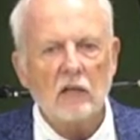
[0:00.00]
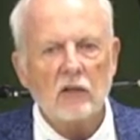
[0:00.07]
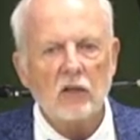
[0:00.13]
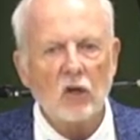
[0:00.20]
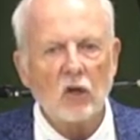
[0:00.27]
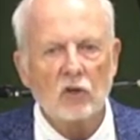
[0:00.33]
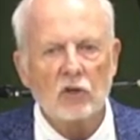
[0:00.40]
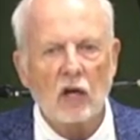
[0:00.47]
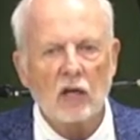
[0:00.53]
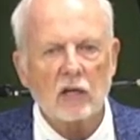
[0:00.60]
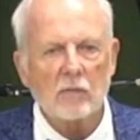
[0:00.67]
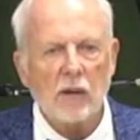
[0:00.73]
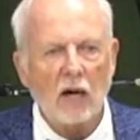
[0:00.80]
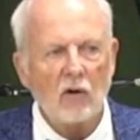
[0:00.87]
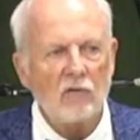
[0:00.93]
you don't talk
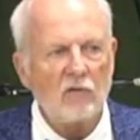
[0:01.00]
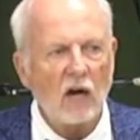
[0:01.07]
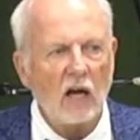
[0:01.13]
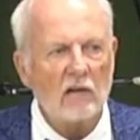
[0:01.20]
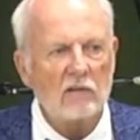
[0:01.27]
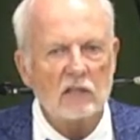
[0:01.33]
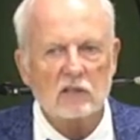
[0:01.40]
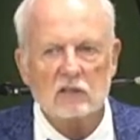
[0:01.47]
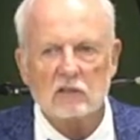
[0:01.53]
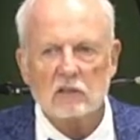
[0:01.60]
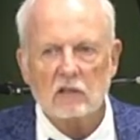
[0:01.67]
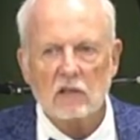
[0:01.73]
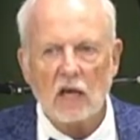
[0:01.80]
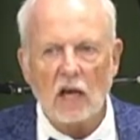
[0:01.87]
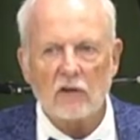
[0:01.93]
about violence
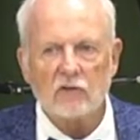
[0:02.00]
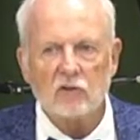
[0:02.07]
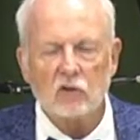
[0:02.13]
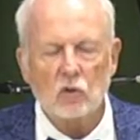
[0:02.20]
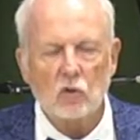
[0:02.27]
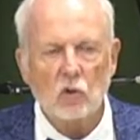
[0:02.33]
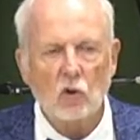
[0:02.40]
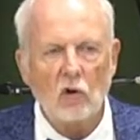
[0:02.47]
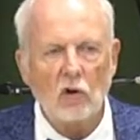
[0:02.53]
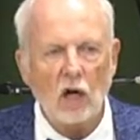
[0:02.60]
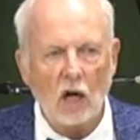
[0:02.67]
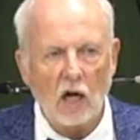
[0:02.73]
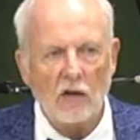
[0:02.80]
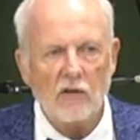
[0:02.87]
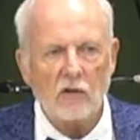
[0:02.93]
at school
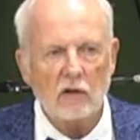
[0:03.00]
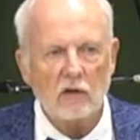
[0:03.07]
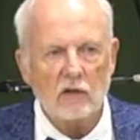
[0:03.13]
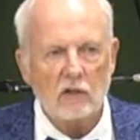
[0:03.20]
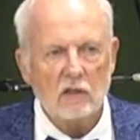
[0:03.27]
either?